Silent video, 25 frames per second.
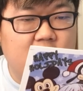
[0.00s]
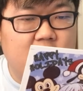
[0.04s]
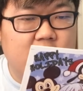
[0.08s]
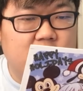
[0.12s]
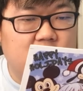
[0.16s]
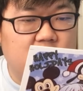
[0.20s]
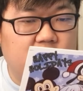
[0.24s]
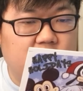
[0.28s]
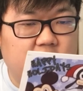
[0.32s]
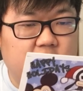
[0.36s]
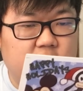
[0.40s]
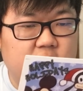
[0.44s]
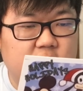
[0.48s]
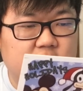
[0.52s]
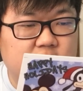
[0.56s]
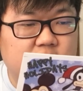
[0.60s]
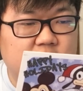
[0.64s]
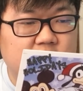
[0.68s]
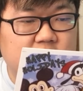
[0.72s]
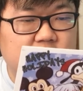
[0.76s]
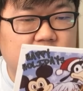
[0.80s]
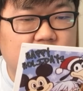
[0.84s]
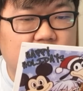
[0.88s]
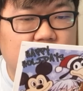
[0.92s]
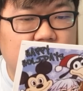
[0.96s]
Merry
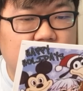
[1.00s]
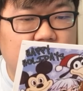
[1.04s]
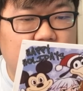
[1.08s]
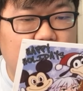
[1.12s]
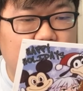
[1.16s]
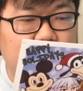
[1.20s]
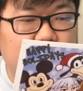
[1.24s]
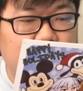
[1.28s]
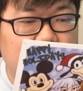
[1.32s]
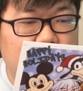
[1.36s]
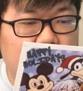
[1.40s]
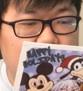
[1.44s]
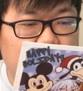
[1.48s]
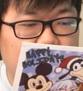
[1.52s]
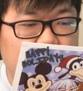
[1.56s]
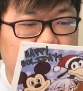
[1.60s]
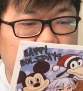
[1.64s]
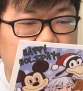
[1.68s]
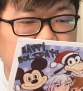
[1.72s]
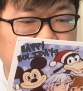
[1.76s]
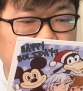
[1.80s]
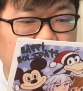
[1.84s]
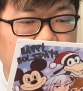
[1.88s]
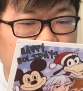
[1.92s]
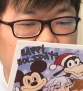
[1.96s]
Christmas and Happy
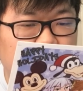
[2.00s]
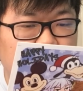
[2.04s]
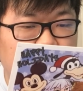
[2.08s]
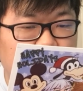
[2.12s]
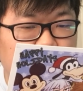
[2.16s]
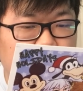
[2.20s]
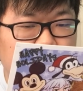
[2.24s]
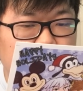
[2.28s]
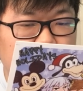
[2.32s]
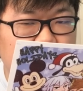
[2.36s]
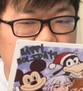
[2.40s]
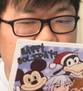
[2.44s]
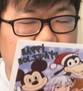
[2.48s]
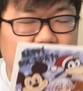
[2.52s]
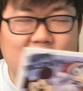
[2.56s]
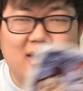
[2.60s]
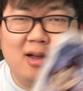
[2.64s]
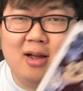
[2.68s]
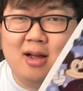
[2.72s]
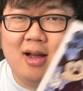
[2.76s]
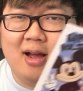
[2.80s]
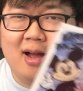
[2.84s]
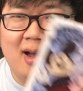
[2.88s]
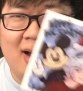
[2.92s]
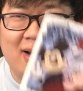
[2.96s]
Holidays from Mythi.
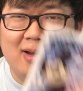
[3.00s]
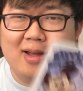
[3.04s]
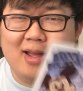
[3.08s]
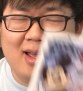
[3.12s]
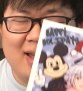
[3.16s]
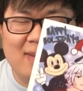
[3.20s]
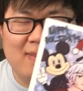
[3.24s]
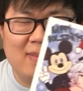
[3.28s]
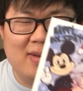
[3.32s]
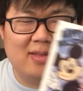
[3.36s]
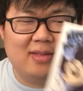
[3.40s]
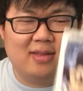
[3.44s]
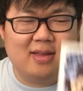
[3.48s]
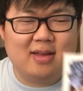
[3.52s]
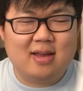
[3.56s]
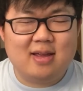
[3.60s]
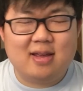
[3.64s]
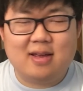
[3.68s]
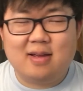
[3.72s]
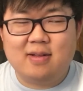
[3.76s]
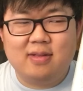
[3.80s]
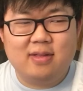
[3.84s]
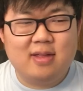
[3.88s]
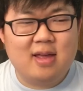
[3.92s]
Oh, yeah, Mythi.